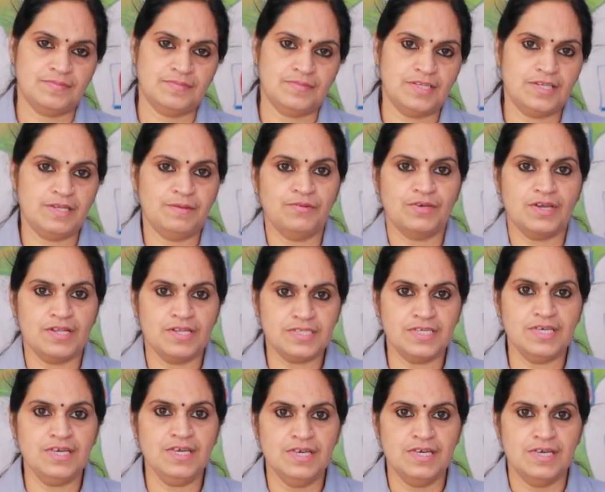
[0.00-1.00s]
That time you can
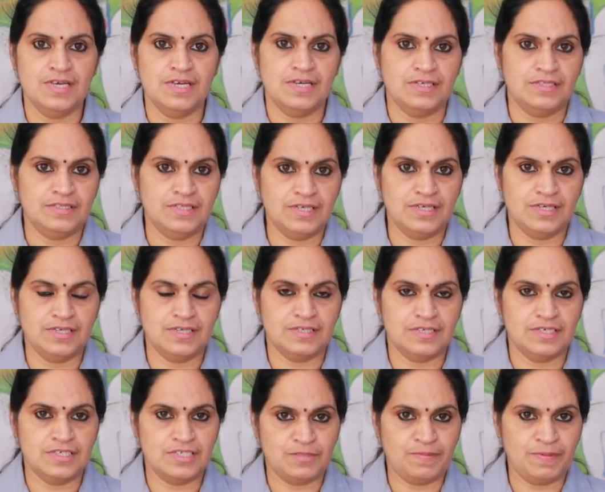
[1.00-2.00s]
see
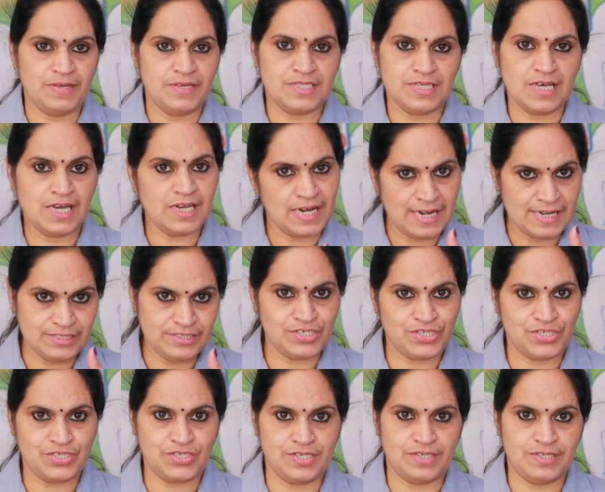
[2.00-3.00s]
the space are
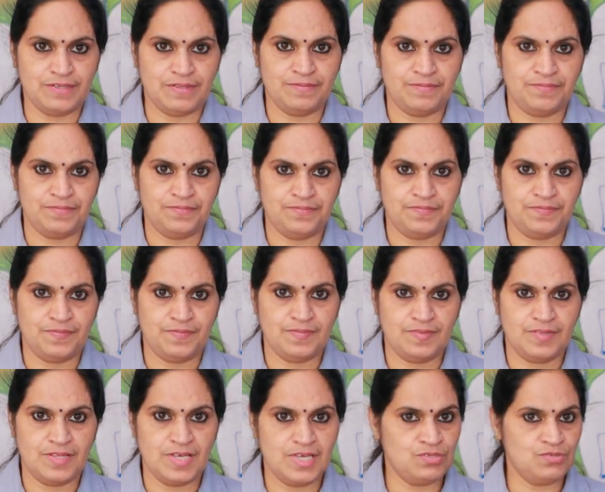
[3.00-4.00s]
adjusted
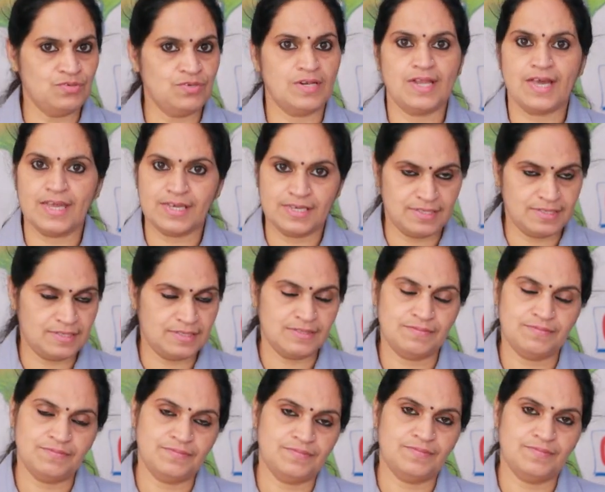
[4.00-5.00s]
as you like.
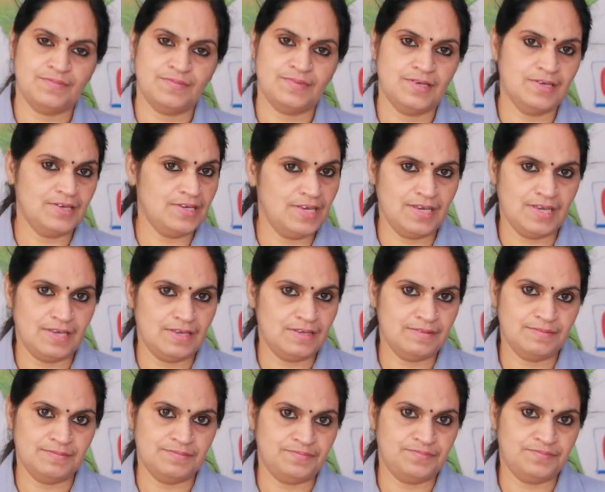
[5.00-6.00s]
Okay.
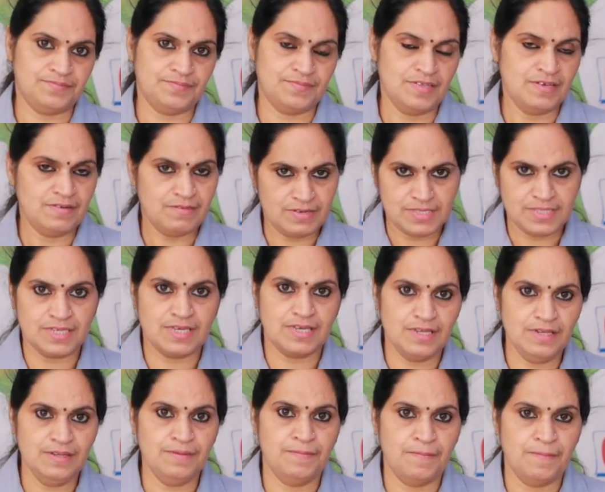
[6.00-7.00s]
Once
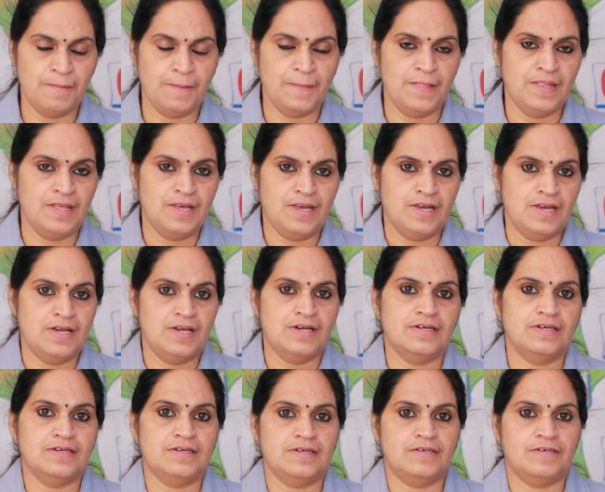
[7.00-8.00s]
again,
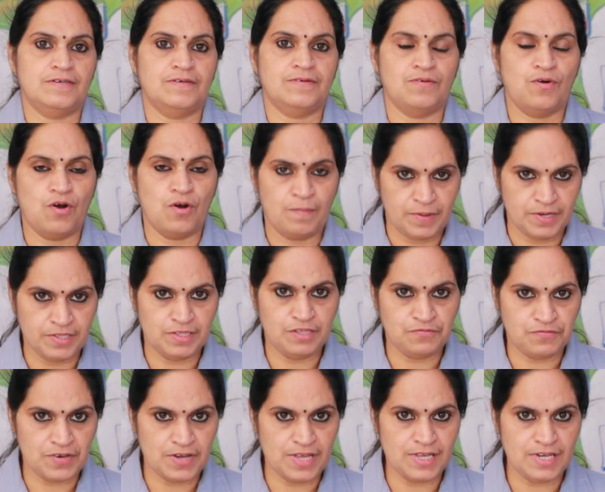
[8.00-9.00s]
open the
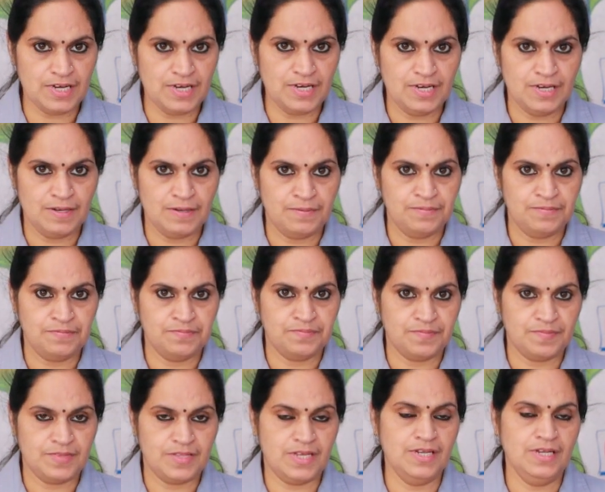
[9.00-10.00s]
file,
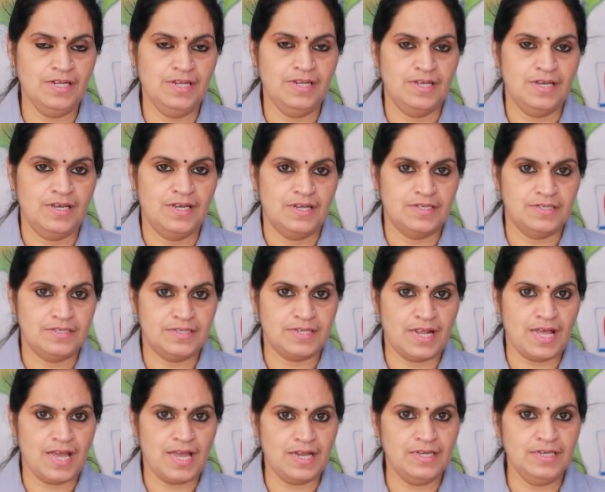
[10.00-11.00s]
then
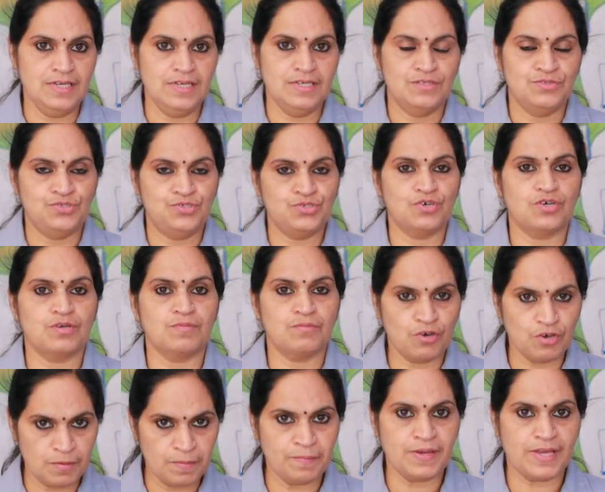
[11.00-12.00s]
drag 2 or
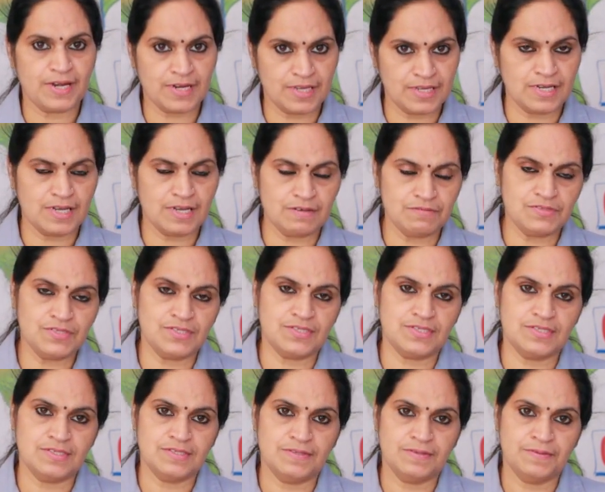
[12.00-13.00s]
more
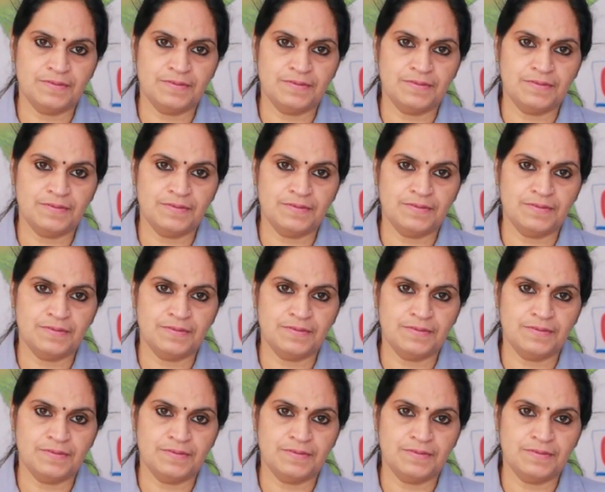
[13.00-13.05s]
paragraphs,